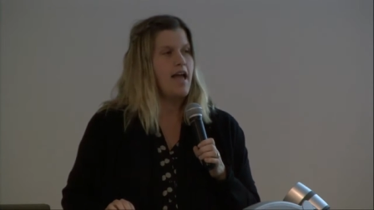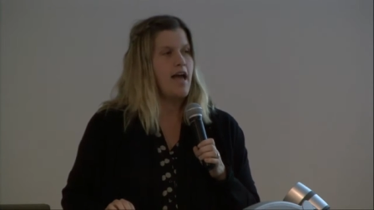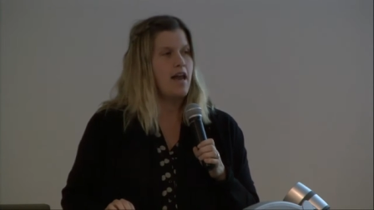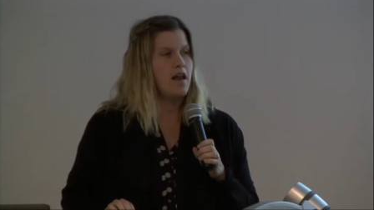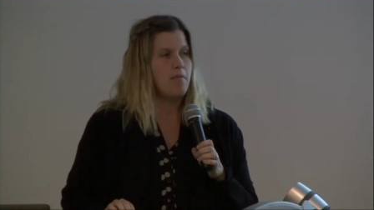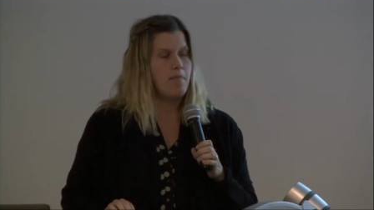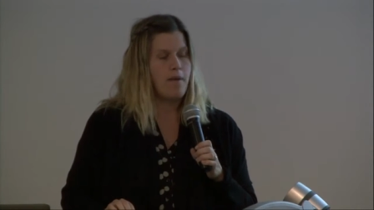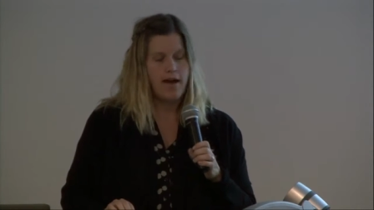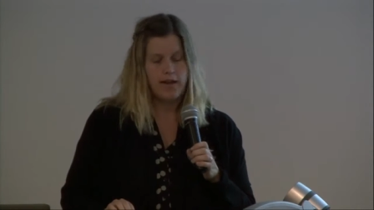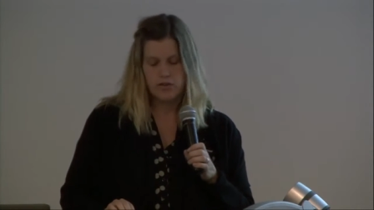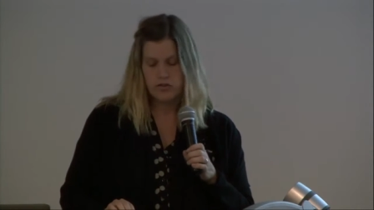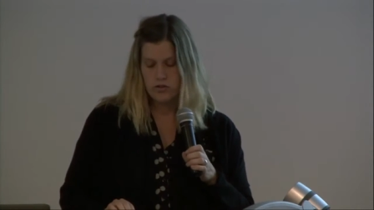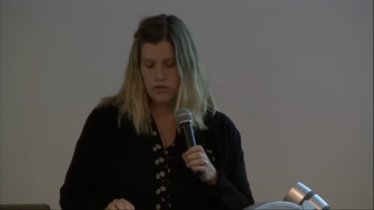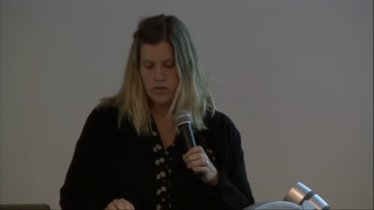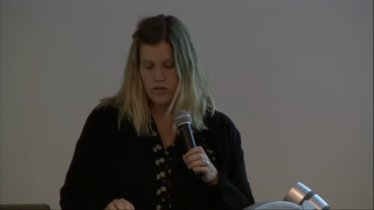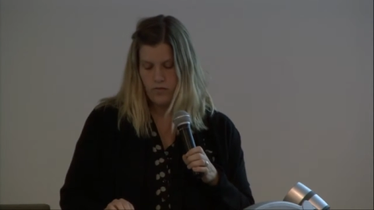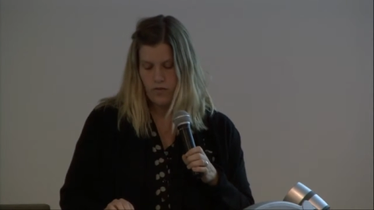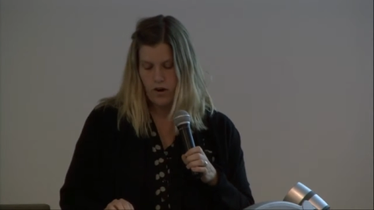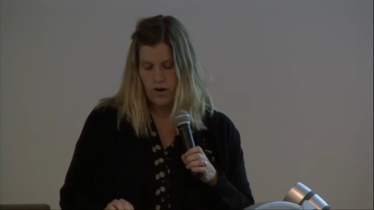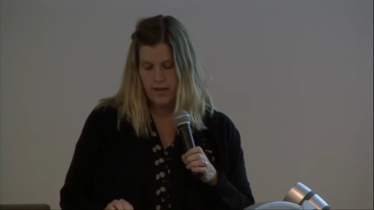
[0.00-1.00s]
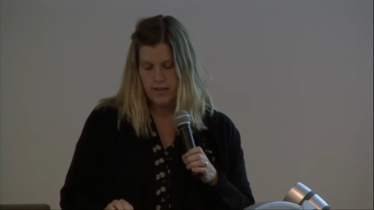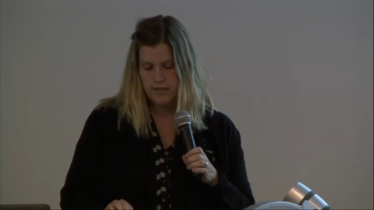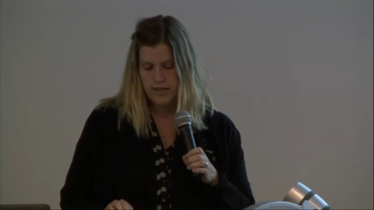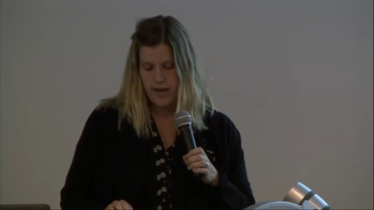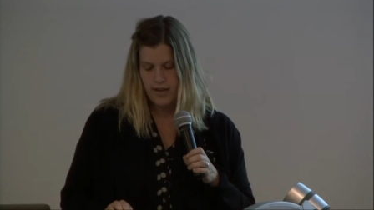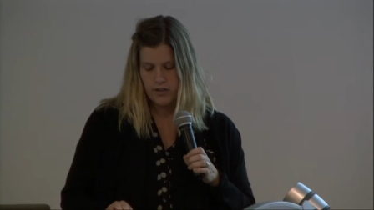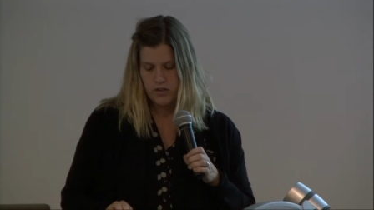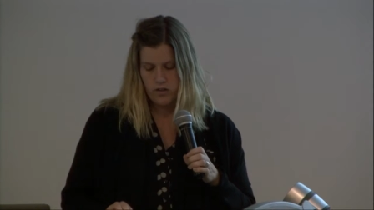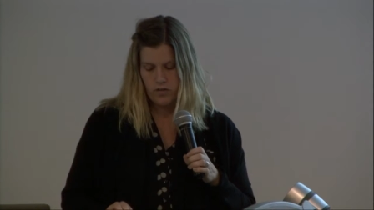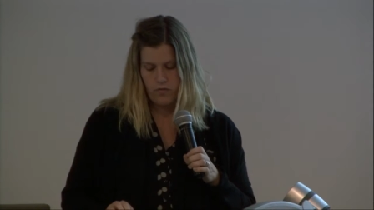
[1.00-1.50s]
and a Bachelor's of
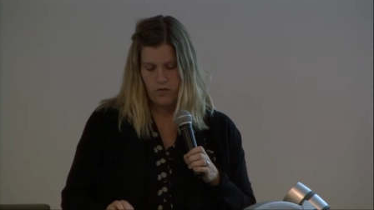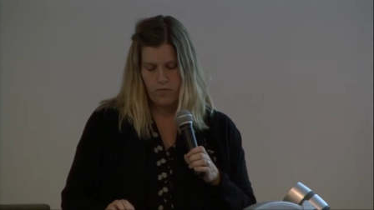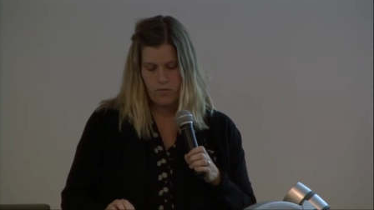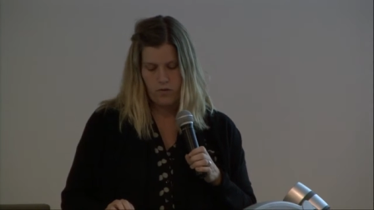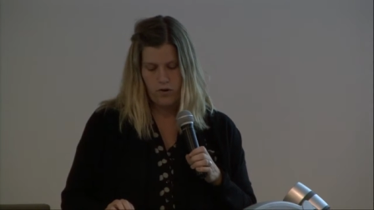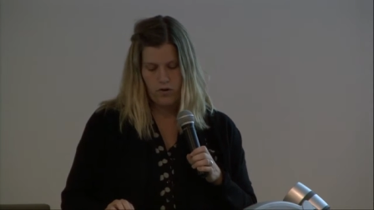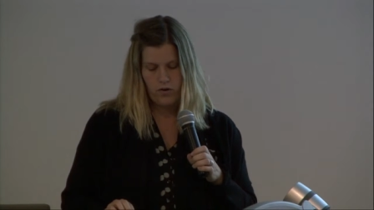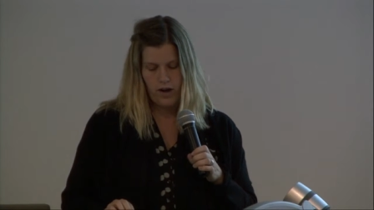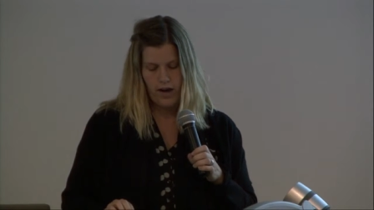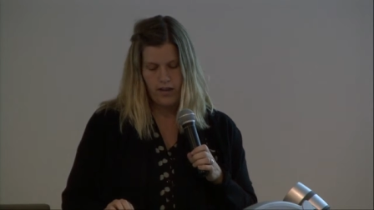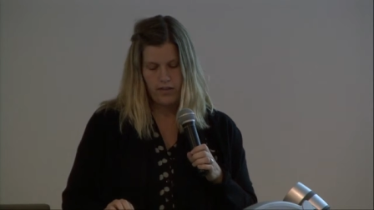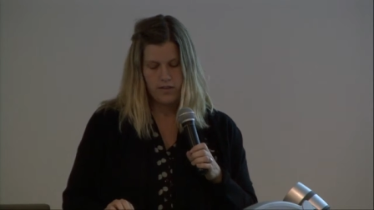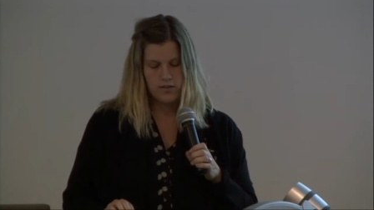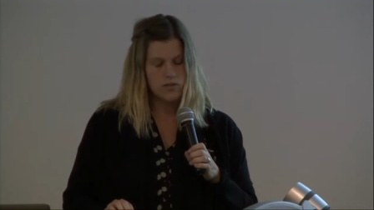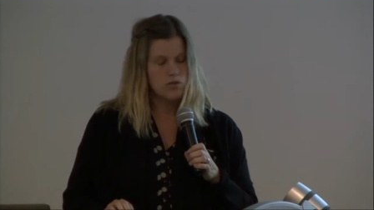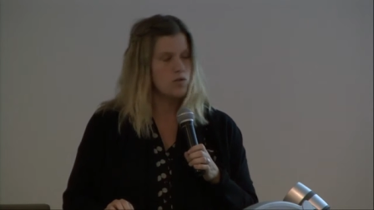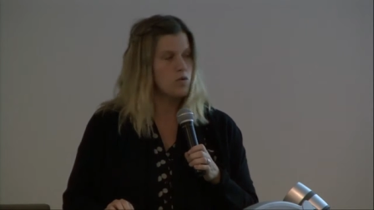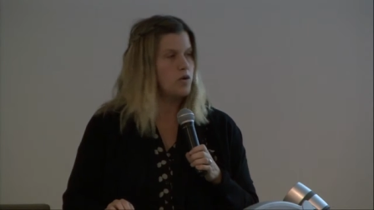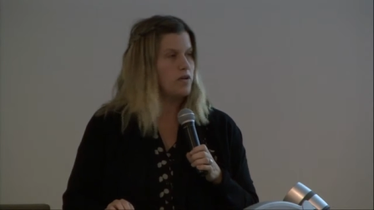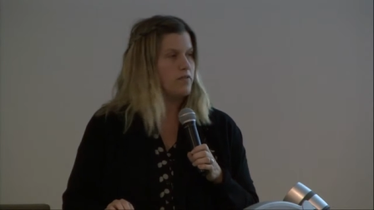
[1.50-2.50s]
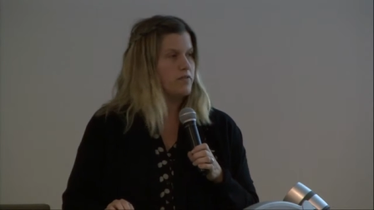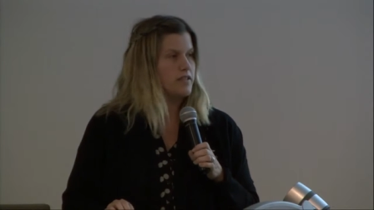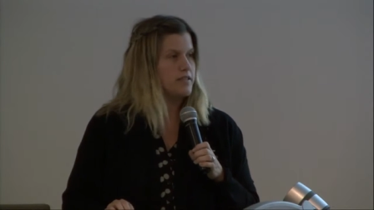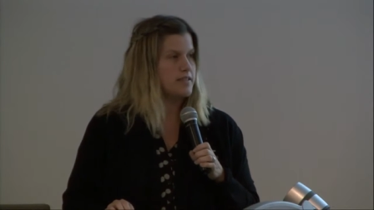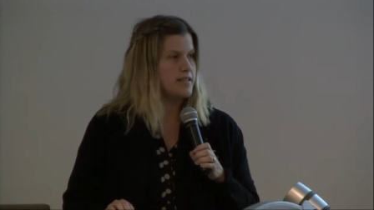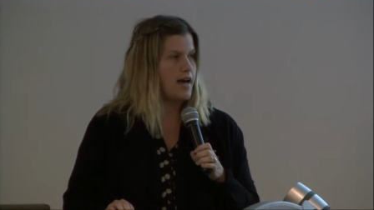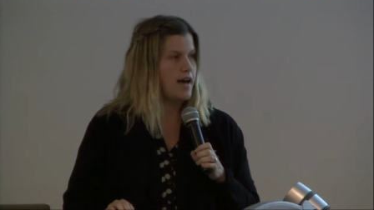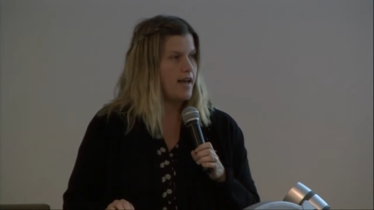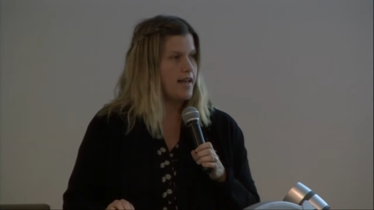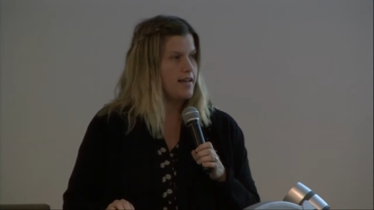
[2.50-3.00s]
Architecture from Rhode Island School of
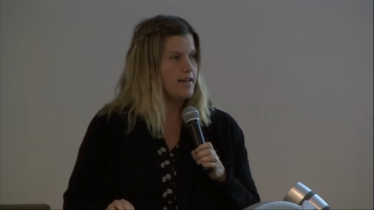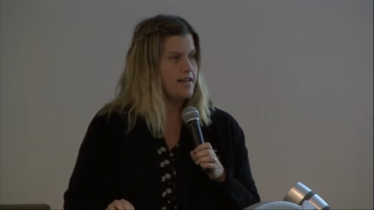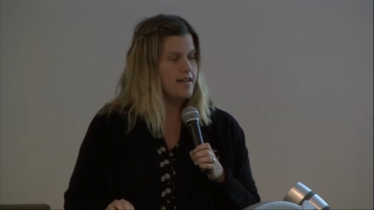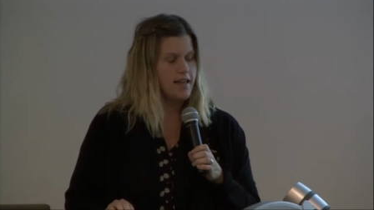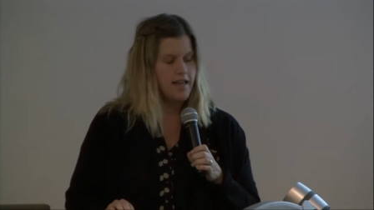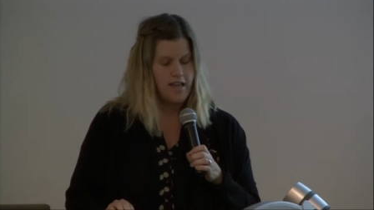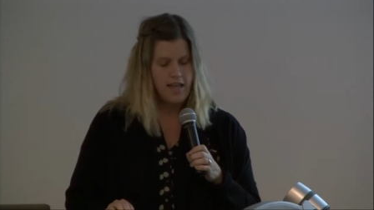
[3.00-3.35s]
Design.